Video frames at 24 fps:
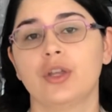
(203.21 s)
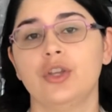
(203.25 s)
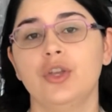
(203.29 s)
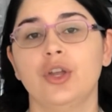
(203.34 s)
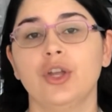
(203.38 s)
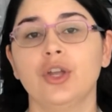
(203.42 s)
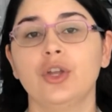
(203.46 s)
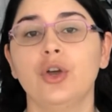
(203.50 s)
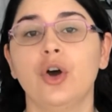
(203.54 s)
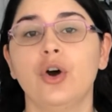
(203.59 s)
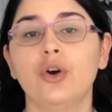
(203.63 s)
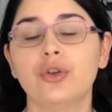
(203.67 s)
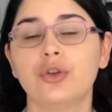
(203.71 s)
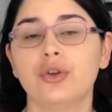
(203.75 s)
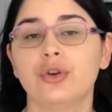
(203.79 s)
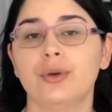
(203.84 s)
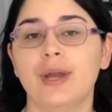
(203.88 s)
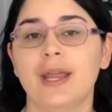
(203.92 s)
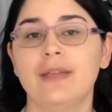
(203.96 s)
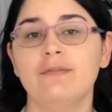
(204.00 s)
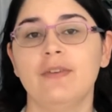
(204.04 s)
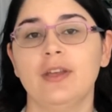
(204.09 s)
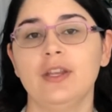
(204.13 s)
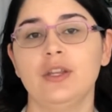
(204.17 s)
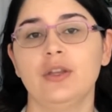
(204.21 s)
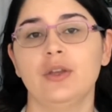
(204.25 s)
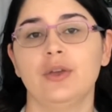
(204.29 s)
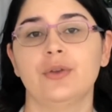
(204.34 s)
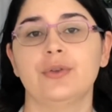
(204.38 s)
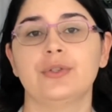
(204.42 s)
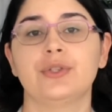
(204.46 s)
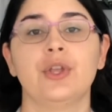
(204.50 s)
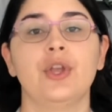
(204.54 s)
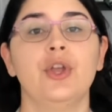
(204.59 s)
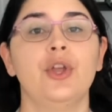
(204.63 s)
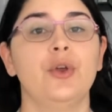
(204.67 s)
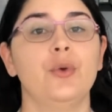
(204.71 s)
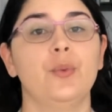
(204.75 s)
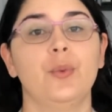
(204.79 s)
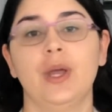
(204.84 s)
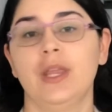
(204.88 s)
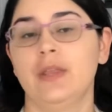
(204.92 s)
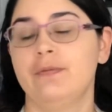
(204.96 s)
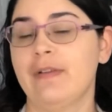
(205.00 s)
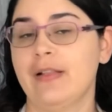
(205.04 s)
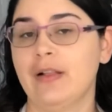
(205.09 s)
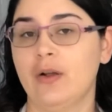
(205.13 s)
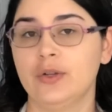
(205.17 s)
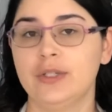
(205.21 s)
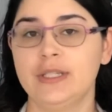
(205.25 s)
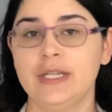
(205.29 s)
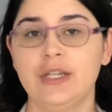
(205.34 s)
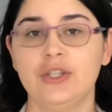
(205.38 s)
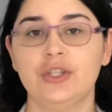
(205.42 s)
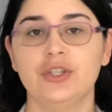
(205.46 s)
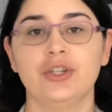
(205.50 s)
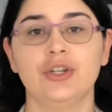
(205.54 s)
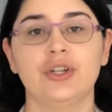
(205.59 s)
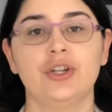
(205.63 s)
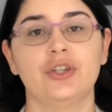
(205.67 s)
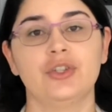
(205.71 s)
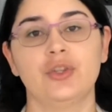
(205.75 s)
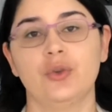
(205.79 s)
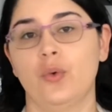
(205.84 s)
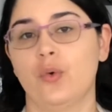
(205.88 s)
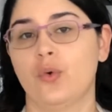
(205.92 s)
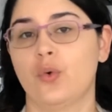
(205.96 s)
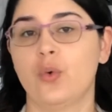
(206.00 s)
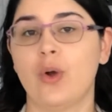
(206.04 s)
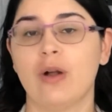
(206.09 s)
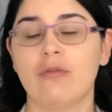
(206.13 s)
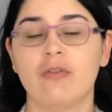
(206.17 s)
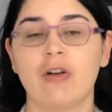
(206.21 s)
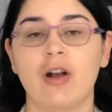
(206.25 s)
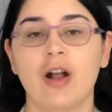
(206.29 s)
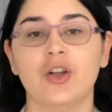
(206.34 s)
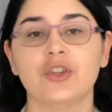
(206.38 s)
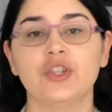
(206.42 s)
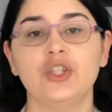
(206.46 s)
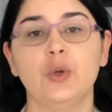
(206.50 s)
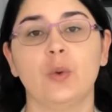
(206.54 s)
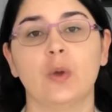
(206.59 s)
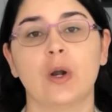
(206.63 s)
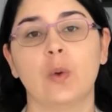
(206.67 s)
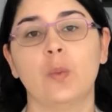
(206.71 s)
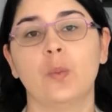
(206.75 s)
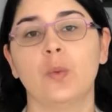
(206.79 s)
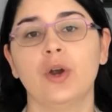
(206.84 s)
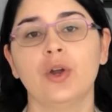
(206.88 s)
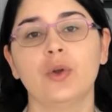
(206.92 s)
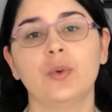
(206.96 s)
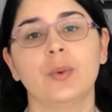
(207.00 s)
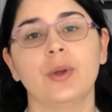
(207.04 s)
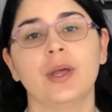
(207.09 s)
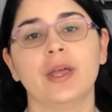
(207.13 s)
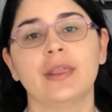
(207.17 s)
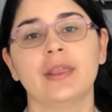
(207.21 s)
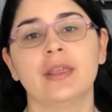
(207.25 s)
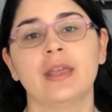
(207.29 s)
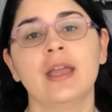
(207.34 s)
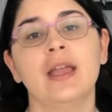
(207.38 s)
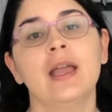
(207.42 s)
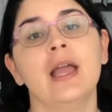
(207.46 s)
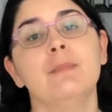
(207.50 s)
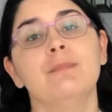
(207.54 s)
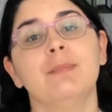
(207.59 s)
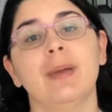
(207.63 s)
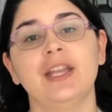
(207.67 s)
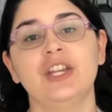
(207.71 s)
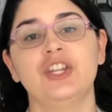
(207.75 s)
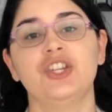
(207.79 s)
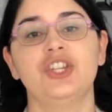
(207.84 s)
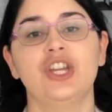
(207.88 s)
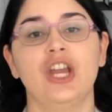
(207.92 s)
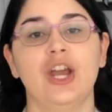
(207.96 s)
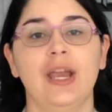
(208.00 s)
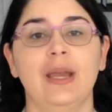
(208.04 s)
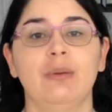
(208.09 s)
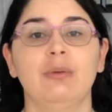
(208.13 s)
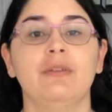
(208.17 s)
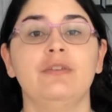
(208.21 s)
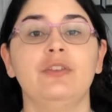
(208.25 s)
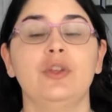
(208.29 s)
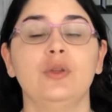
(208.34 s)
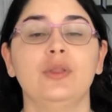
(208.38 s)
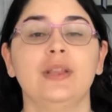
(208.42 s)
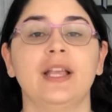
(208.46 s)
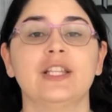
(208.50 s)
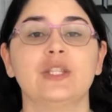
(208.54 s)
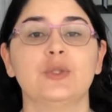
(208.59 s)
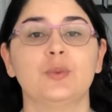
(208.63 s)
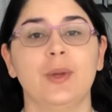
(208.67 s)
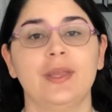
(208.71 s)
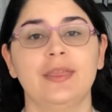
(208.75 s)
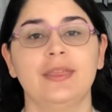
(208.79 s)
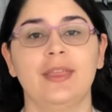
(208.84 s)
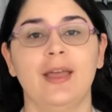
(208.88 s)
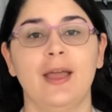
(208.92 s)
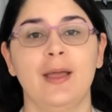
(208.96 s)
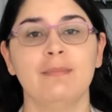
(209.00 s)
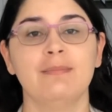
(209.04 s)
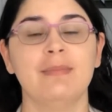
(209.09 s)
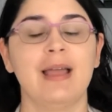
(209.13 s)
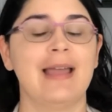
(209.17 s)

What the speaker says: You can co-create videos with fellow teachers or whoever else you want to work with by sharing review links with them,